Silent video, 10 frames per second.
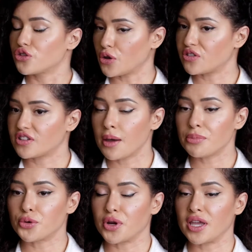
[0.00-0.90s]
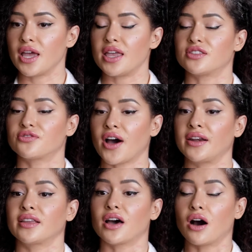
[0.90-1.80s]
So step 3 is
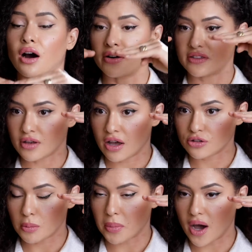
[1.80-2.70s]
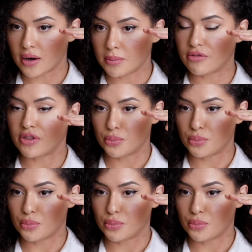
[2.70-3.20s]
finding the horizontal bottom of the